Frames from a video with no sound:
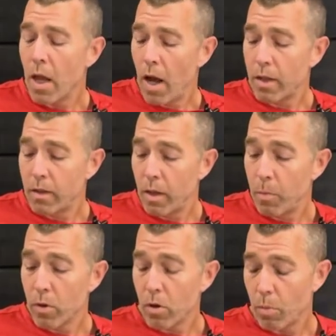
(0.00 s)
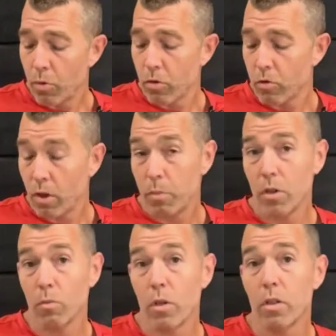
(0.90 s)
a typical
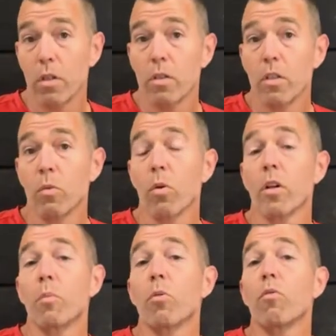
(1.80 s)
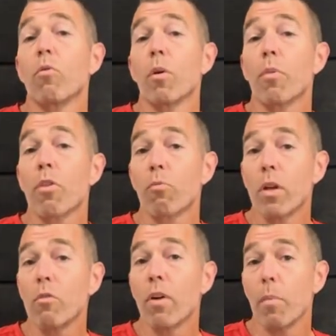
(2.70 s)
prescription with this is we're going to perform
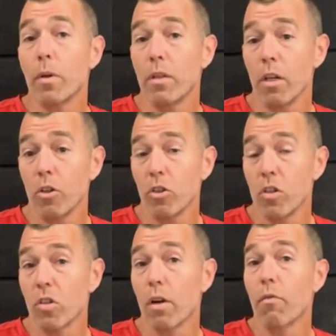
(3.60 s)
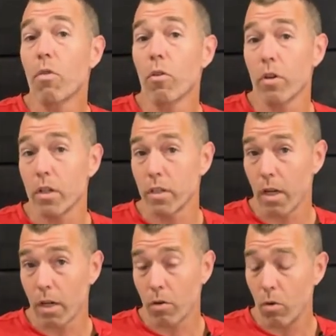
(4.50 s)
3 repetitions of
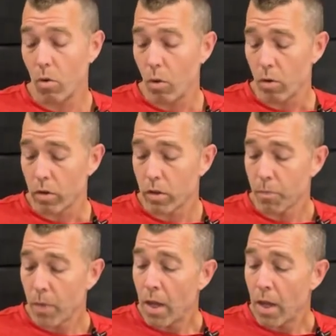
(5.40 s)
30-second holds.